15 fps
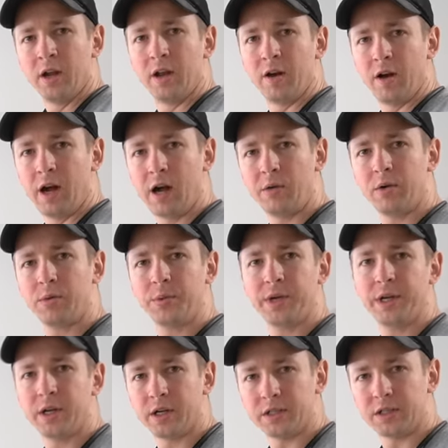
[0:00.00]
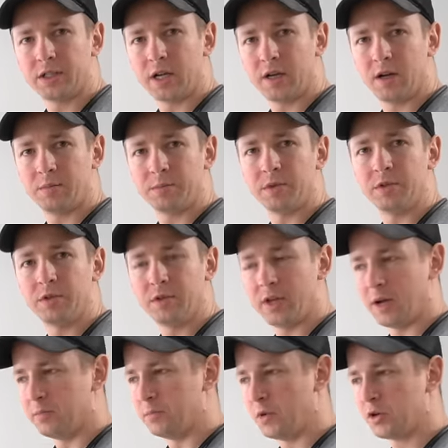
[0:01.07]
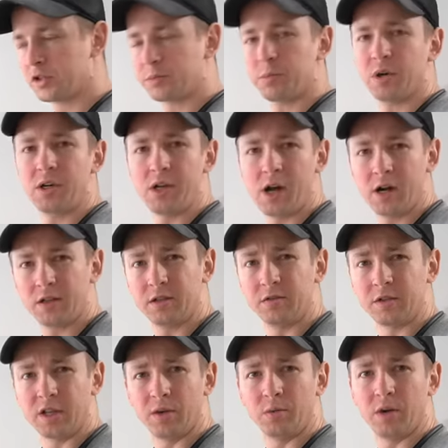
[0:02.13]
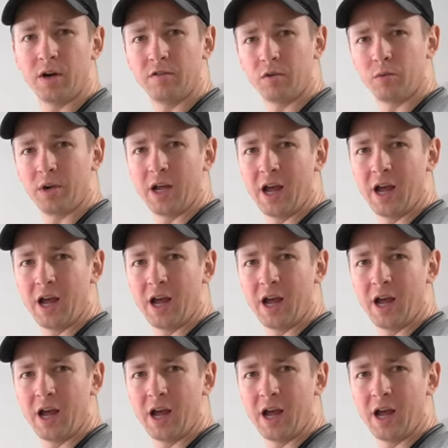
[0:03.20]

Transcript: Now, how are we going to set up to do that most productively whenever we